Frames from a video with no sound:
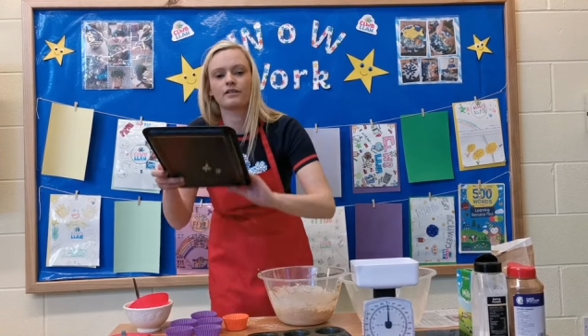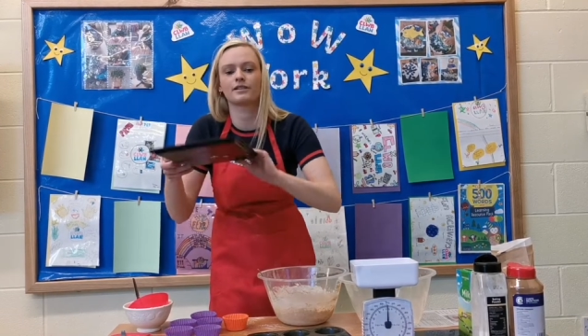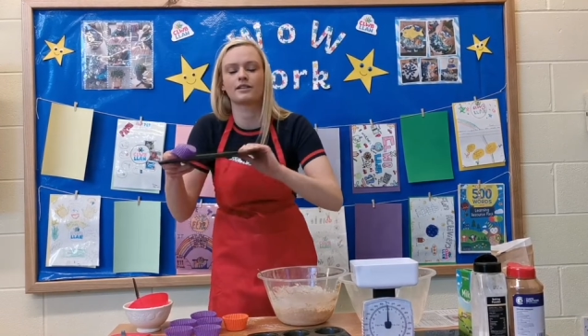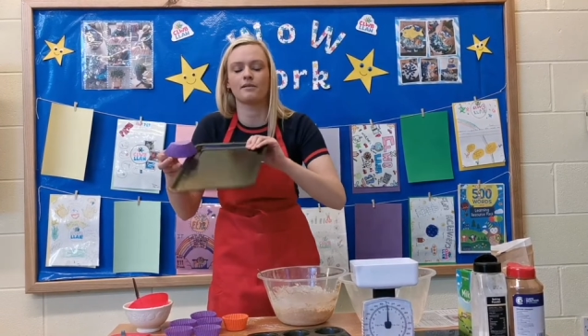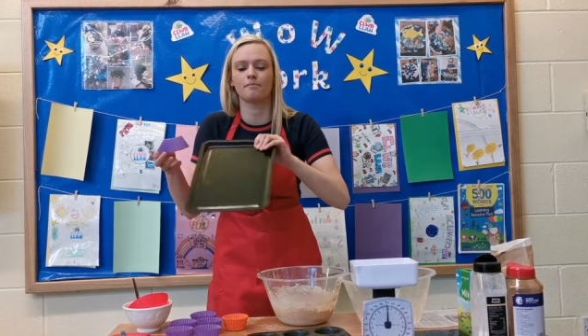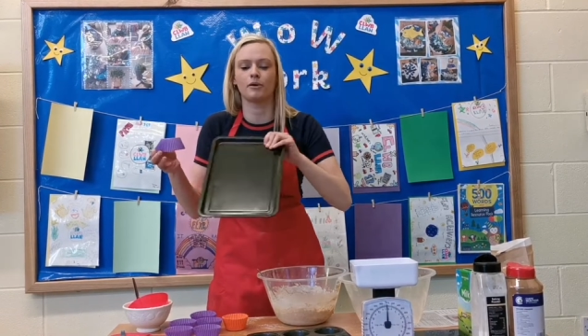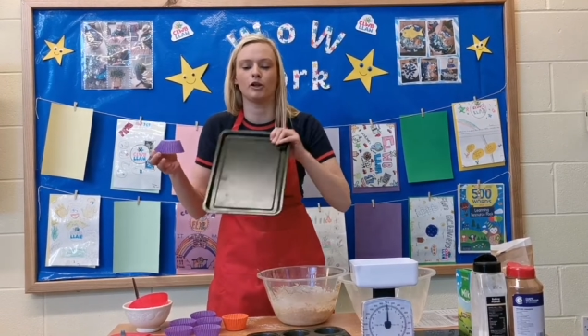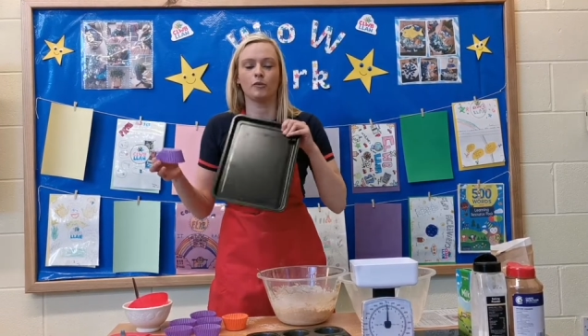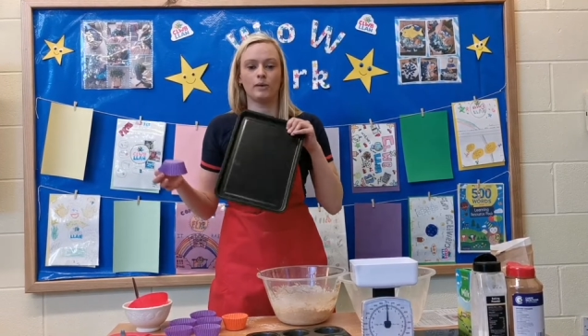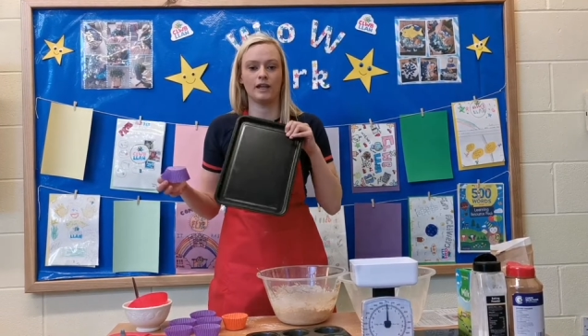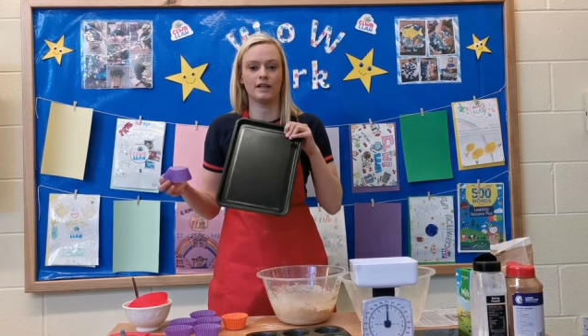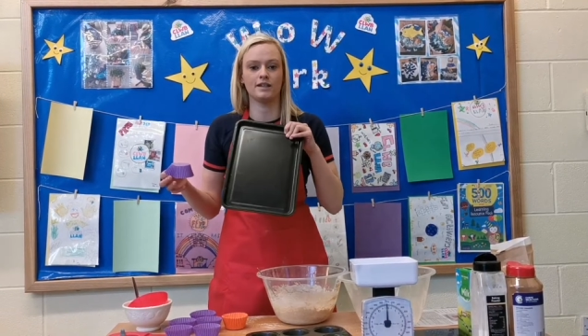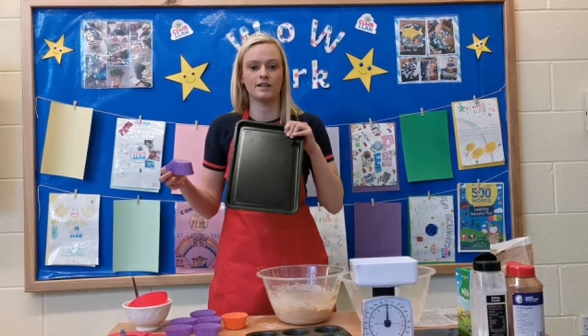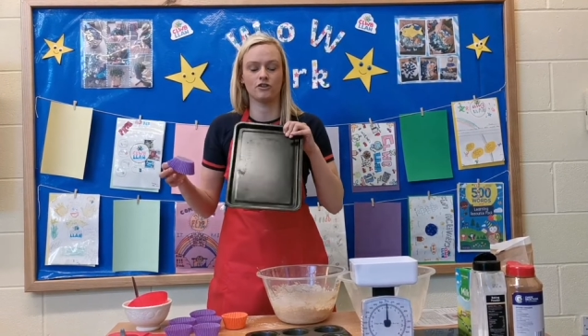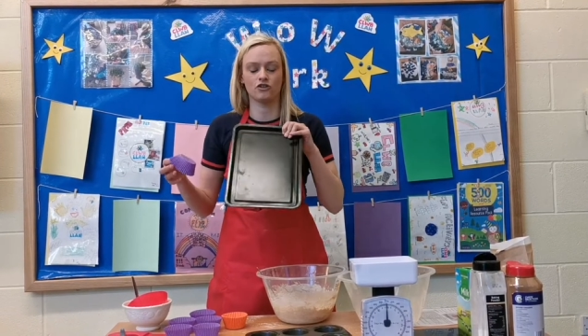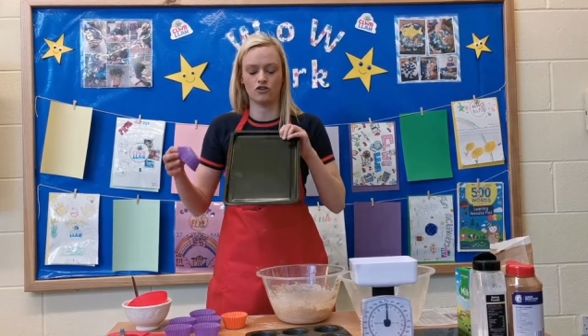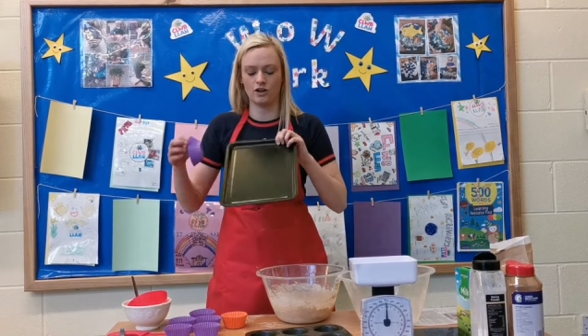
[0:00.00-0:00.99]
simple
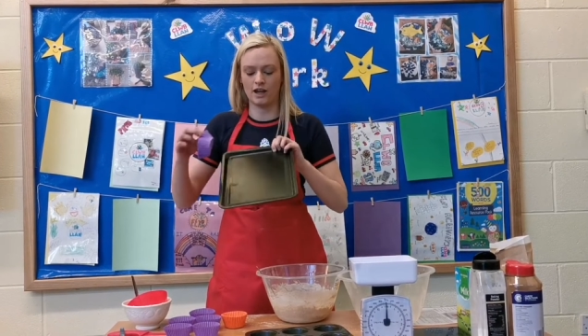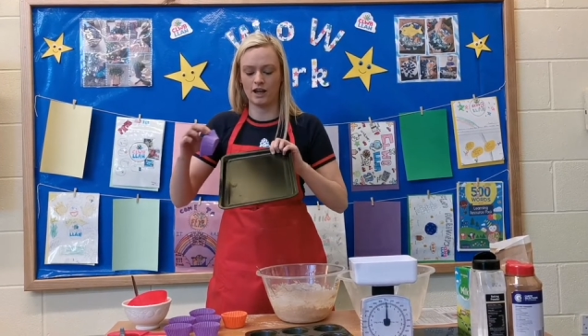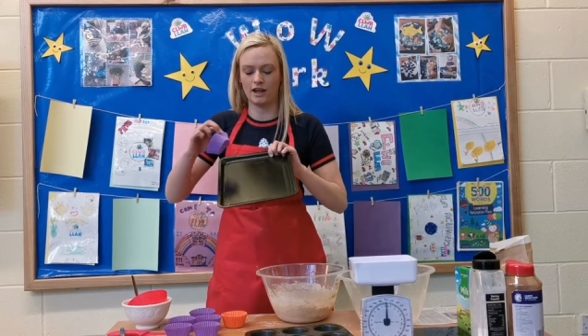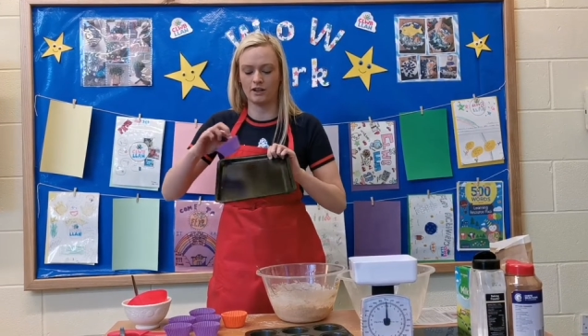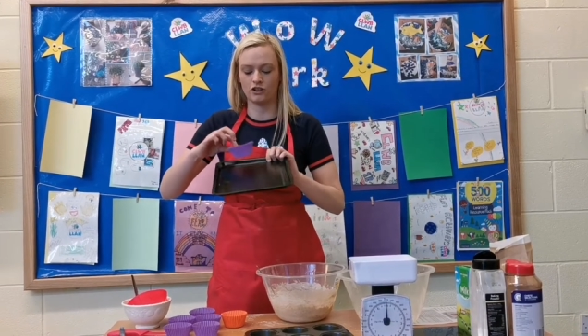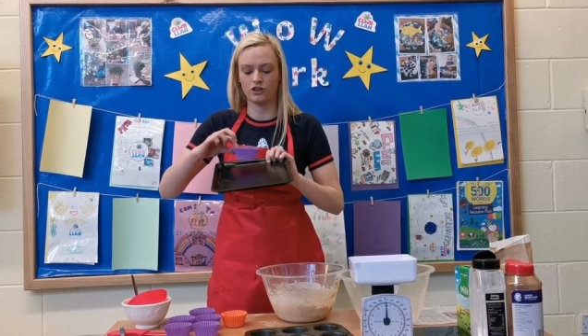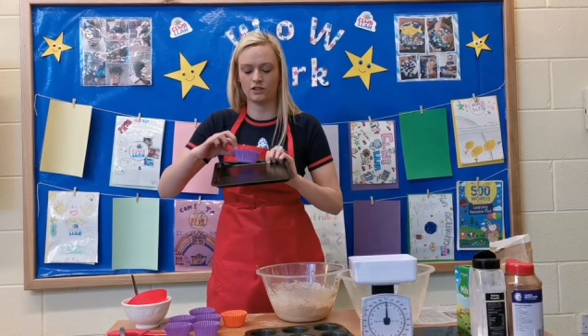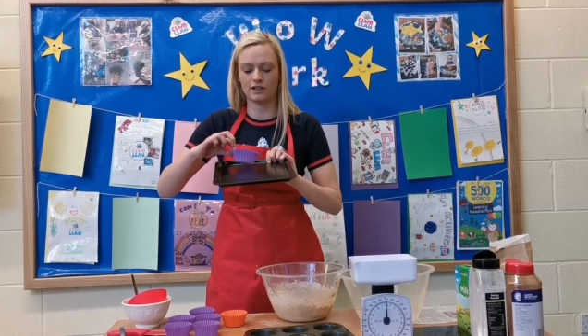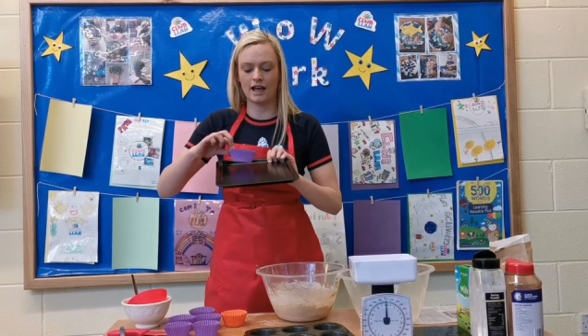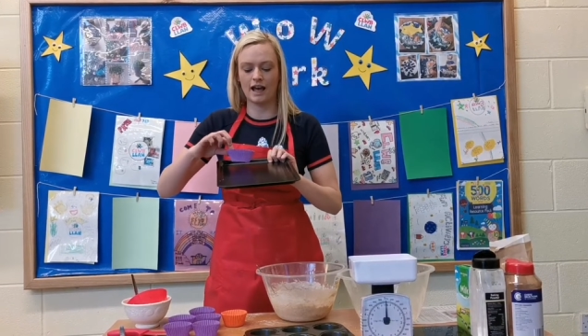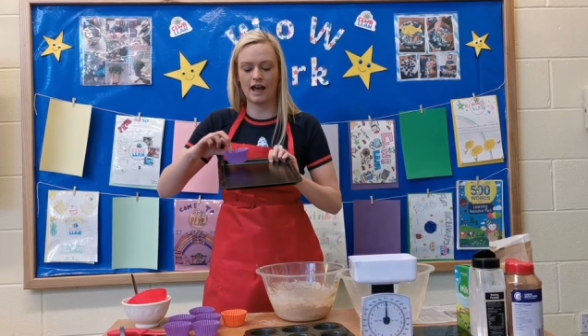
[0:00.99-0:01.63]
baking tray, just